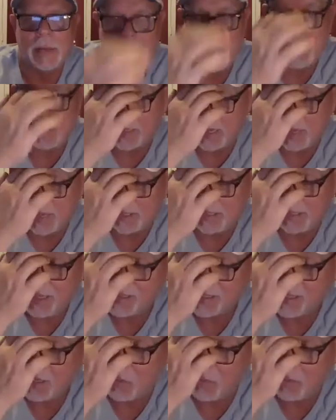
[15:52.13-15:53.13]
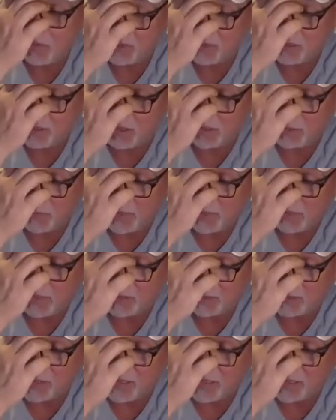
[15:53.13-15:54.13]
I guess I wanted to talk about it
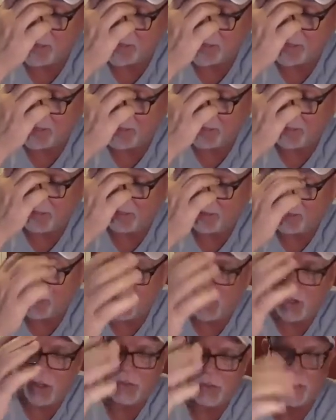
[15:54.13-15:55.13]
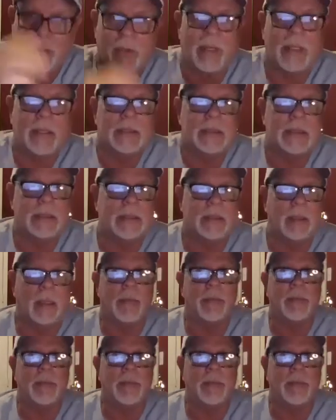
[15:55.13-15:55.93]
because I see all the crazy stuff.